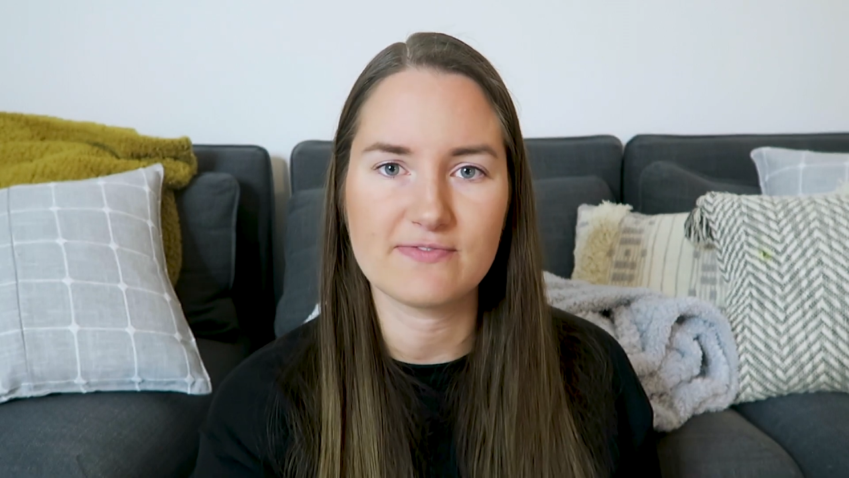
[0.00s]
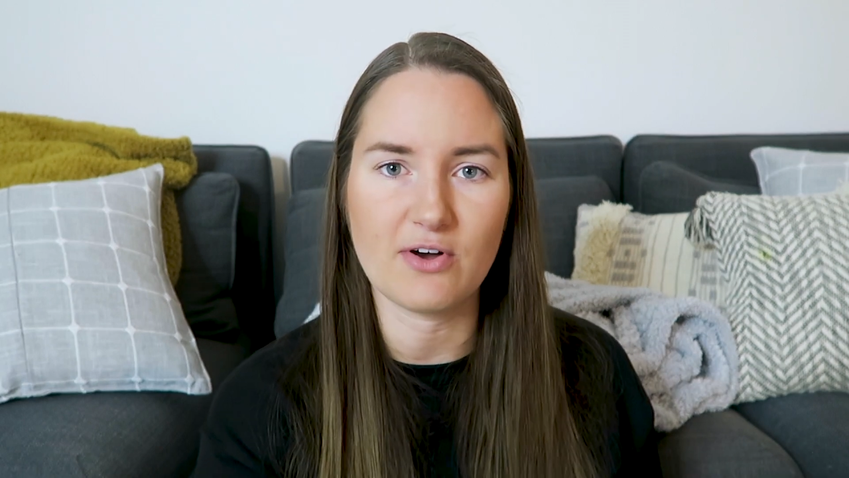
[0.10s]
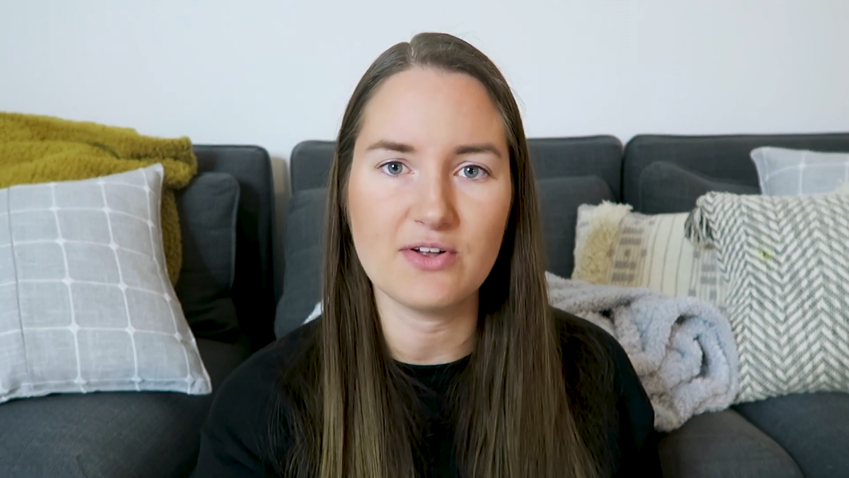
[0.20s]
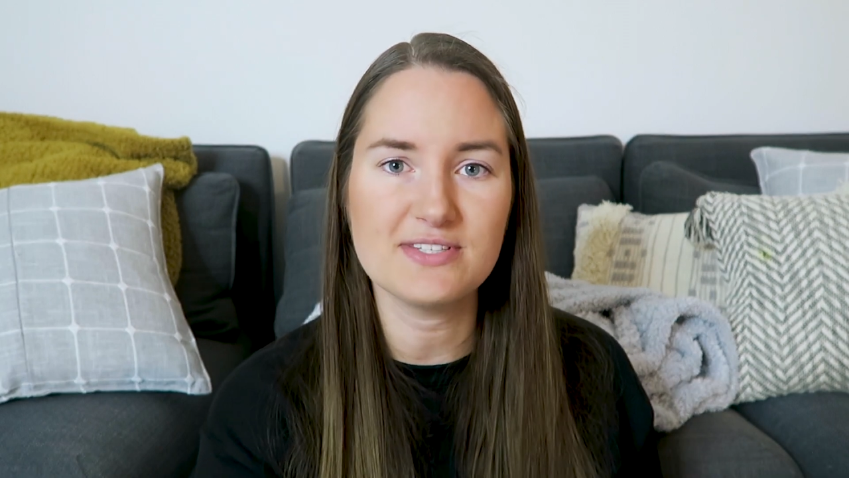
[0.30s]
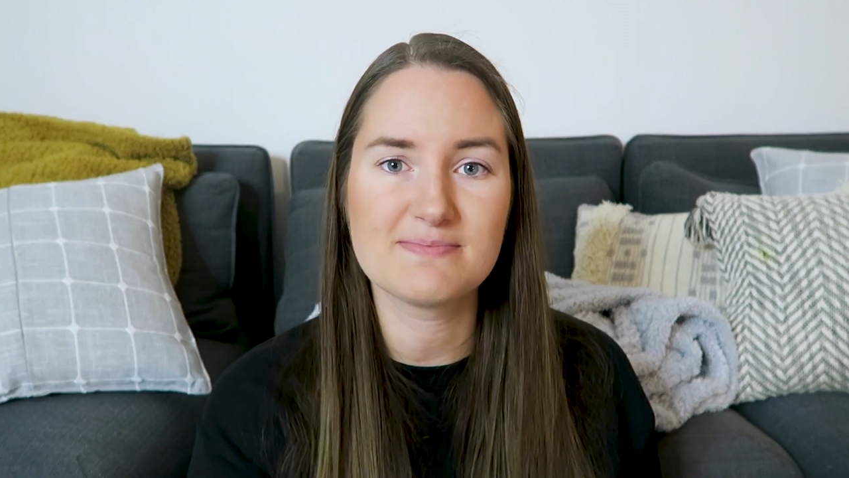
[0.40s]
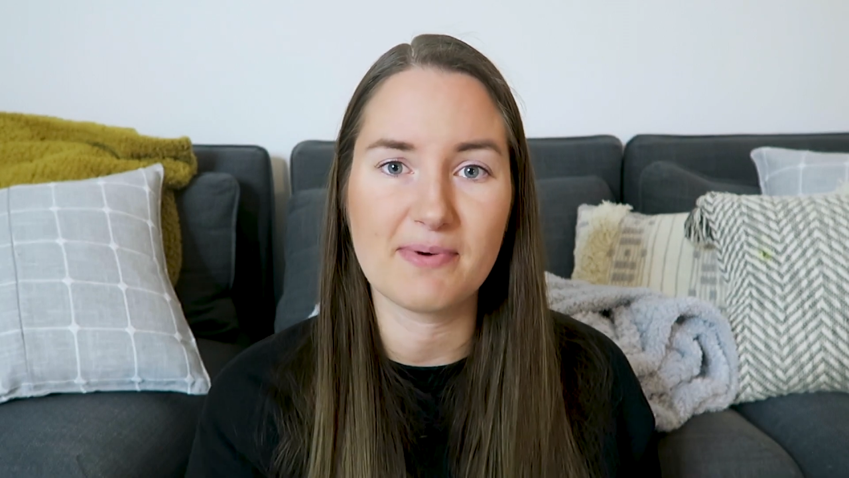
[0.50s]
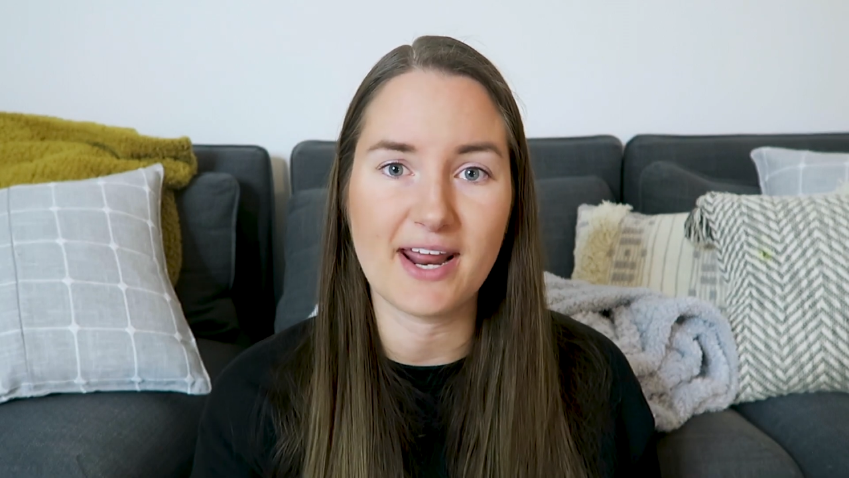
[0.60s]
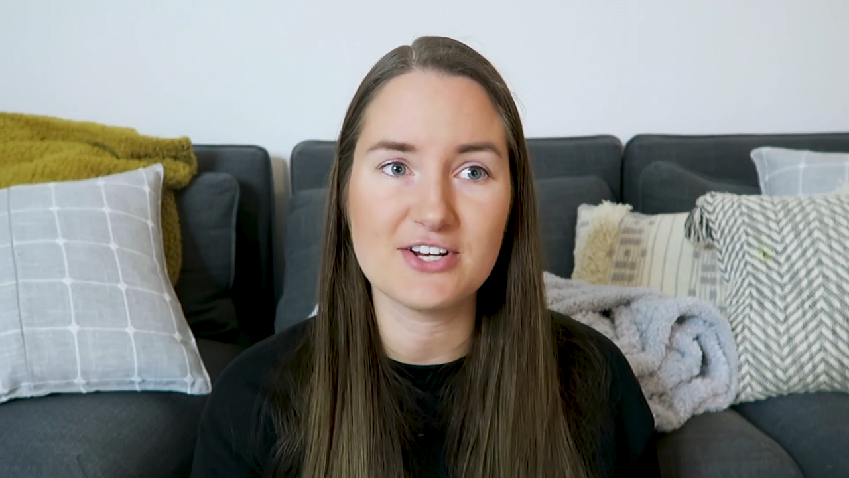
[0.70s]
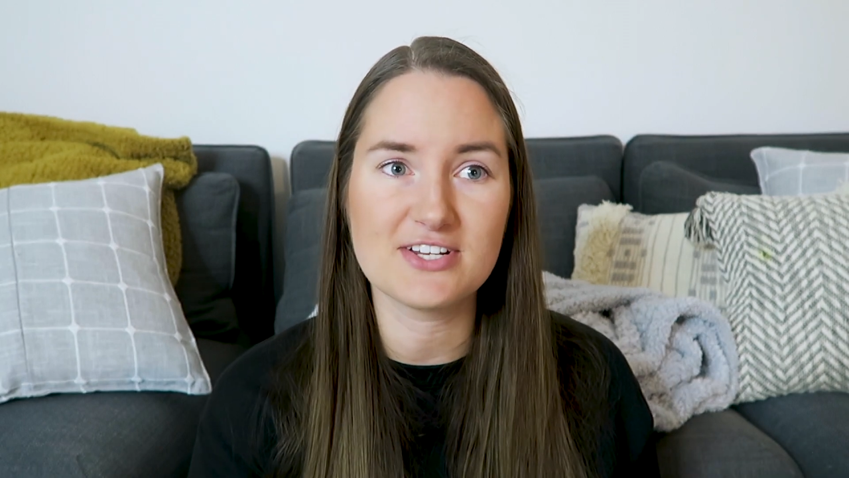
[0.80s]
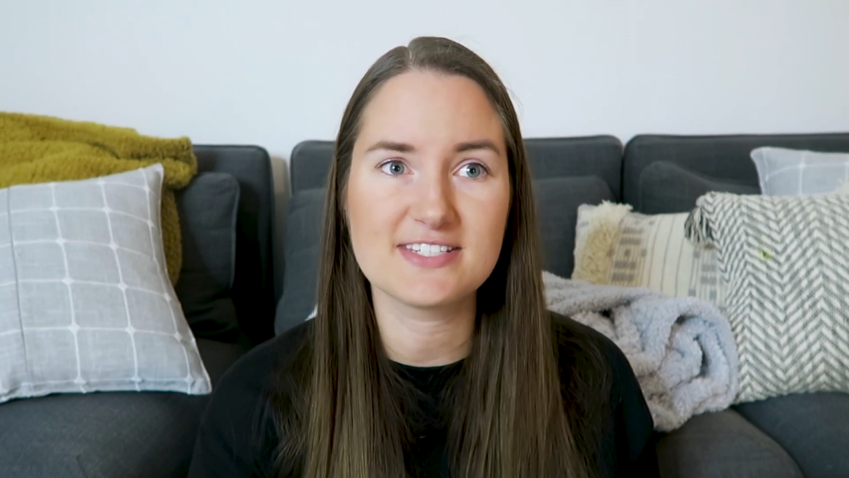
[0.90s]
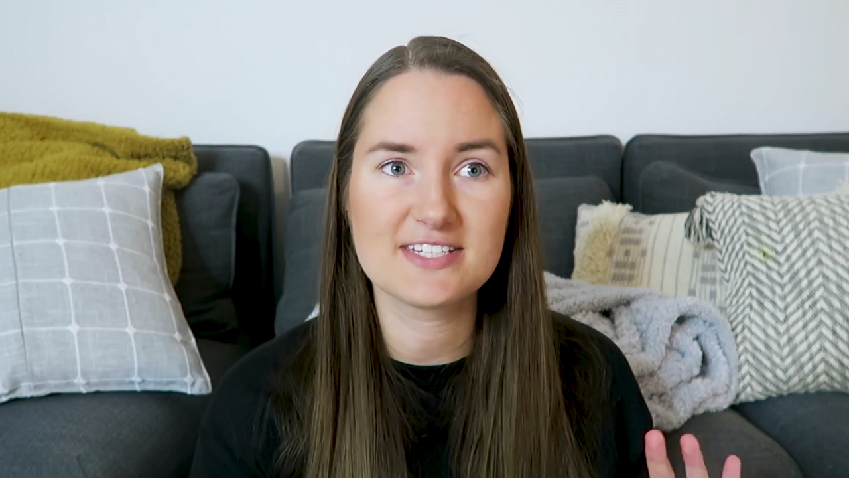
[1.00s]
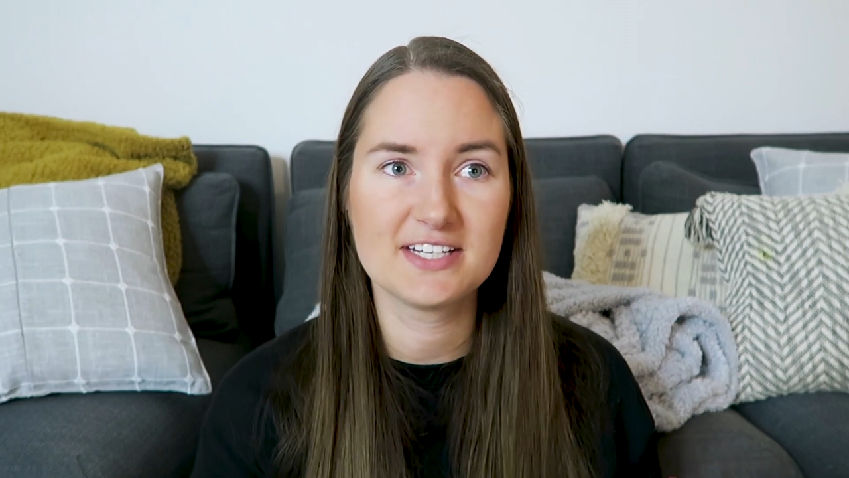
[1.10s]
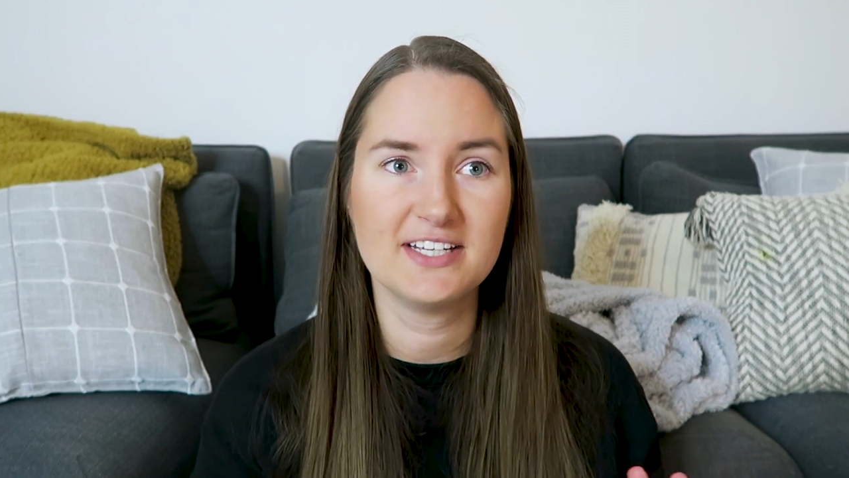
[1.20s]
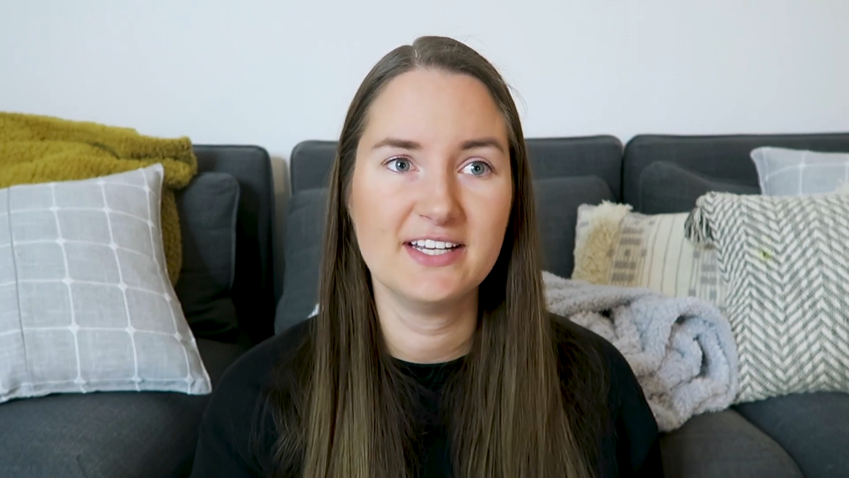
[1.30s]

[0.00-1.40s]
faults, but I just